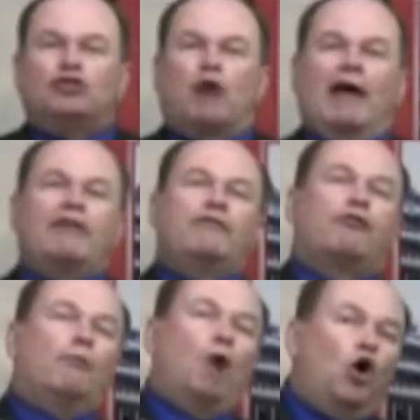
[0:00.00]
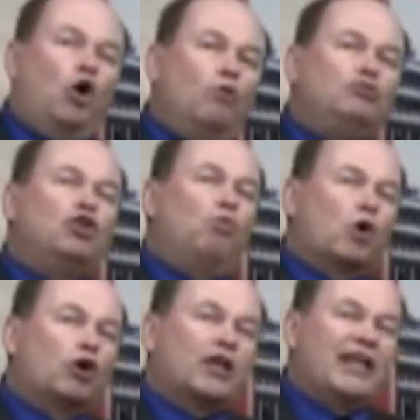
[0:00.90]
Driving from home to
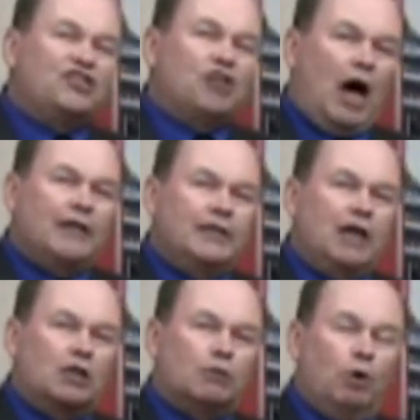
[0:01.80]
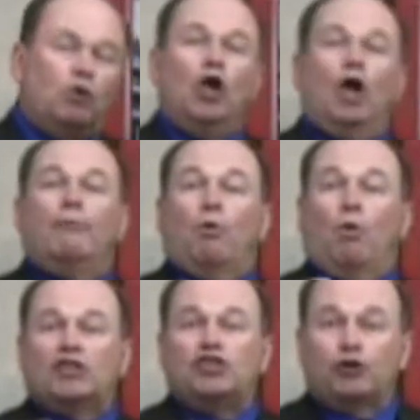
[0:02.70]
work is non-deductible. But
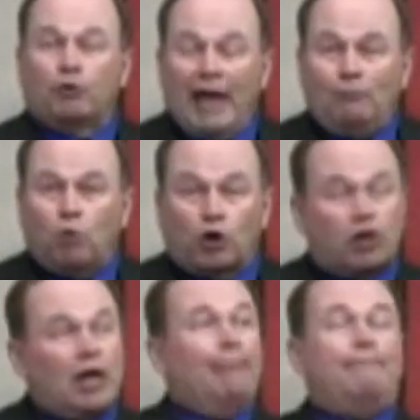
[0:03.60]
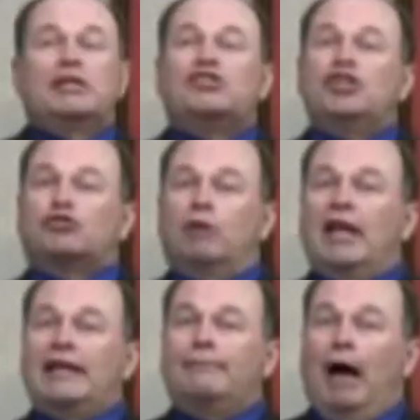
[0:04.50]
once you're at work,
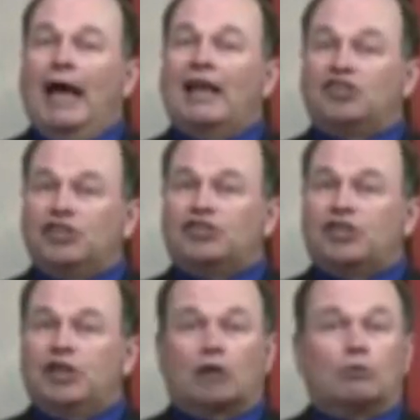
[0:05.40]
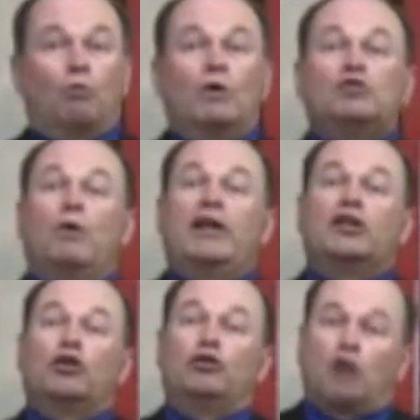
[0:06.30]
business-related mileage is deductible, which would
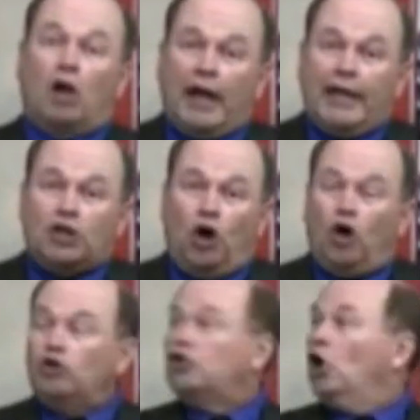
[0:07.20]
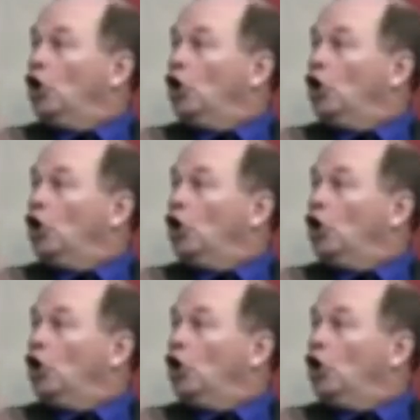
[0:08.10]
include client calls,